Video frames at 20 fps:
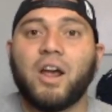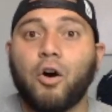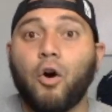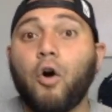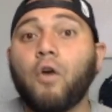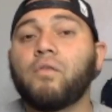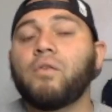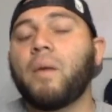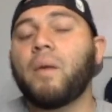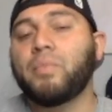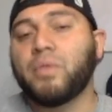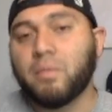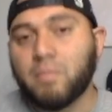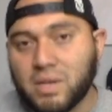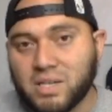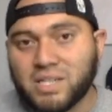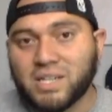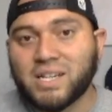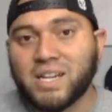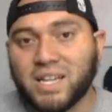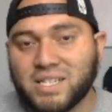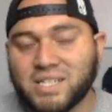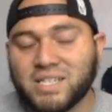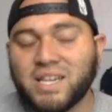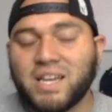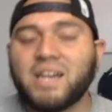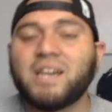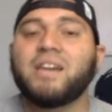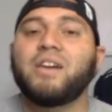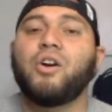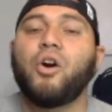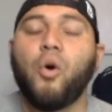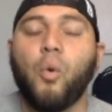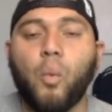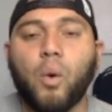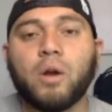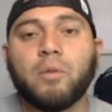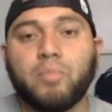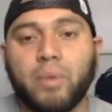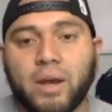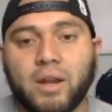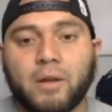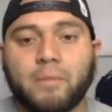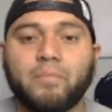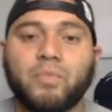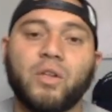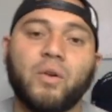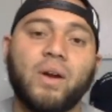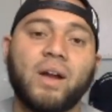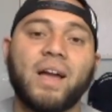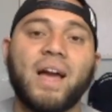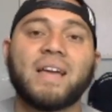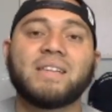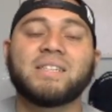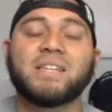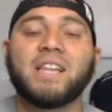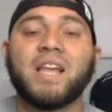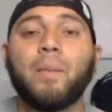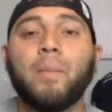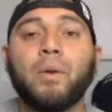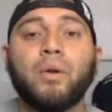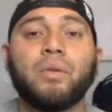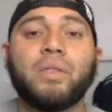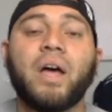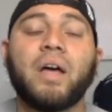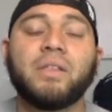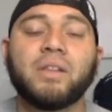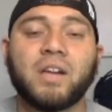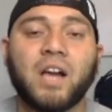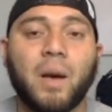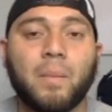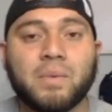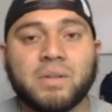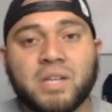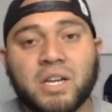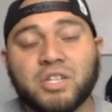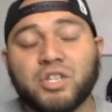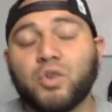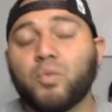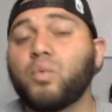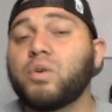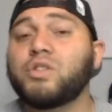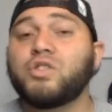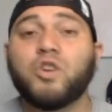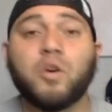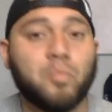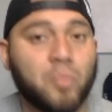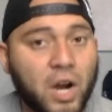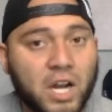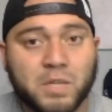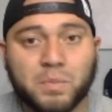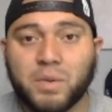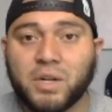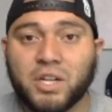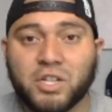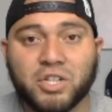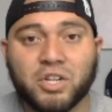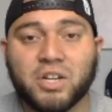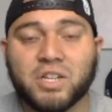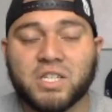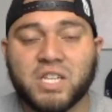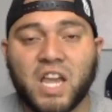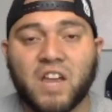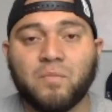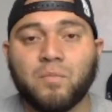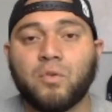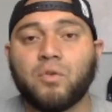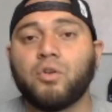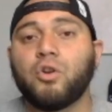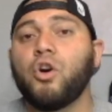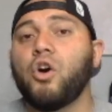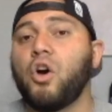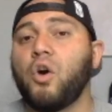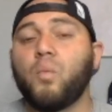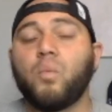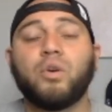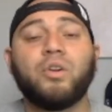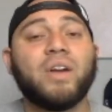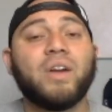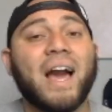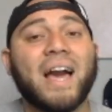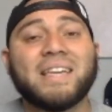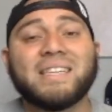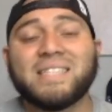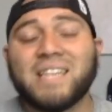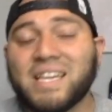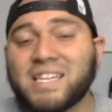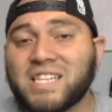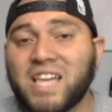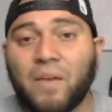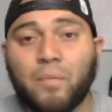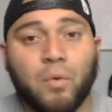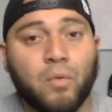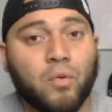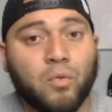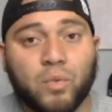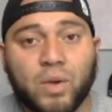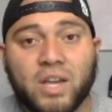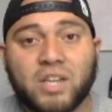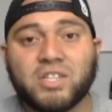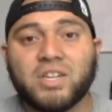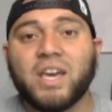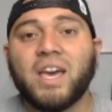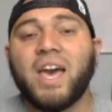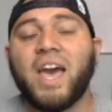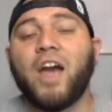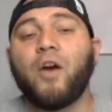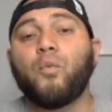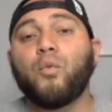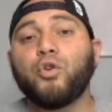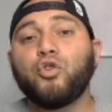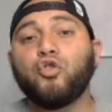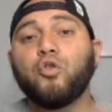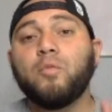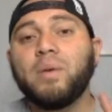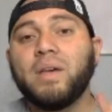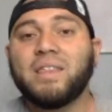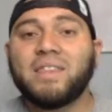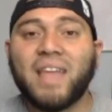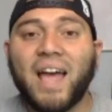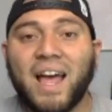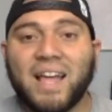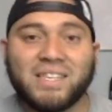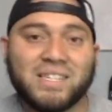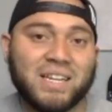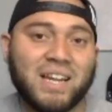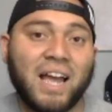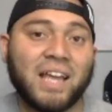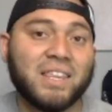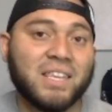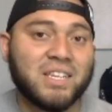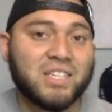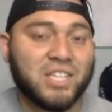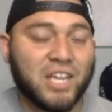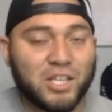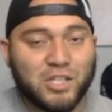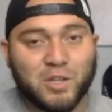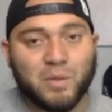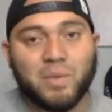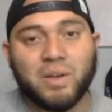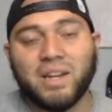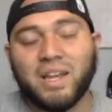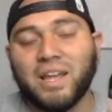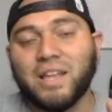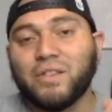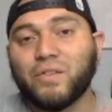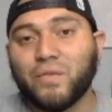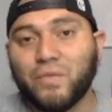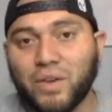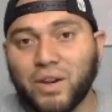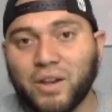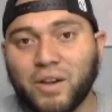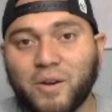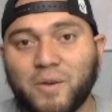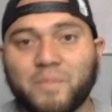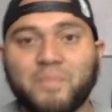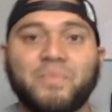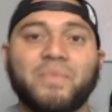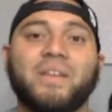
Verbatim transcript: over optimistic, let's say, one penny. All right, guys, let me know down in the comment section what's your price prediction on SafeMoon. What do you guys think SafeMoon will reach? And will you be dancing like this gentleman in the video?